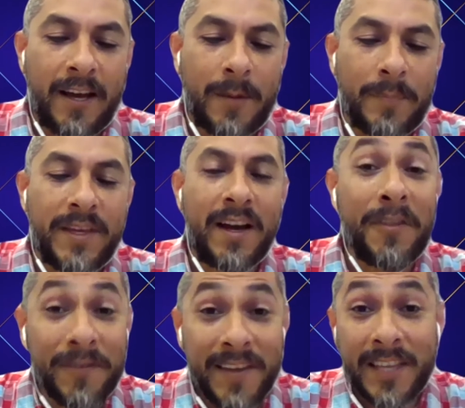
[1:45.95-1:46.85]
the
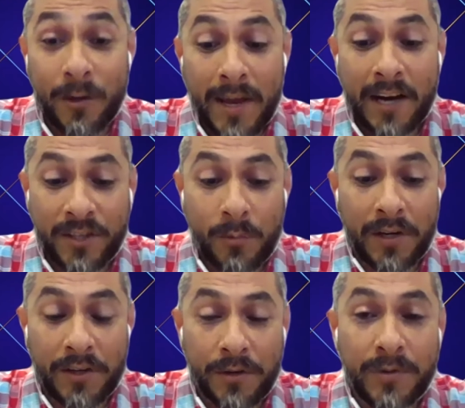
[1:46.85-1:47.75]
other thing that we actually
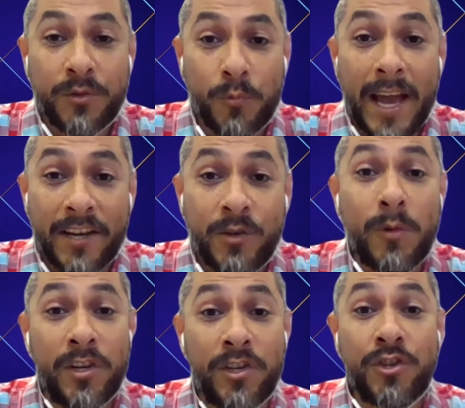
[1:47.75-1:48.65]
want to do is we actually
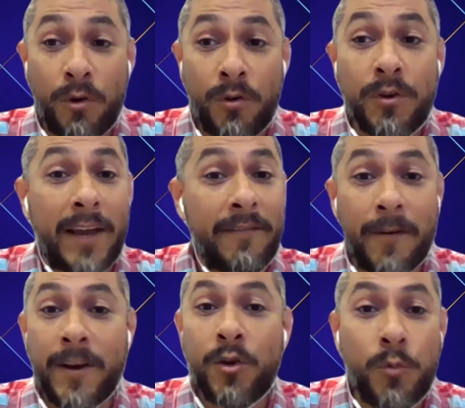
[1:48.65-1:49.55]
want to show you a
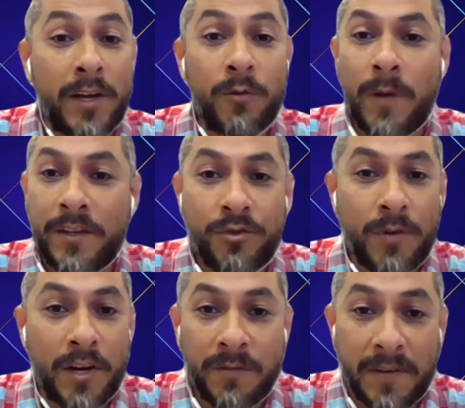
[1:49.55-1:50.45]
very quick
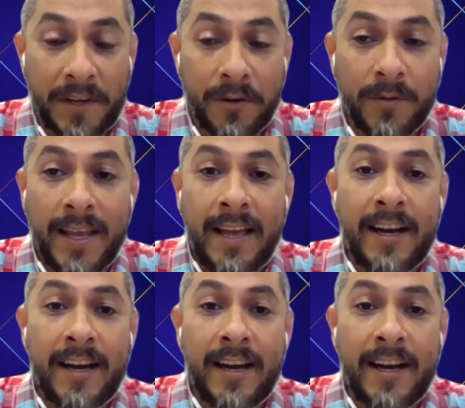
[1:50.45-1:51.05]
registration video.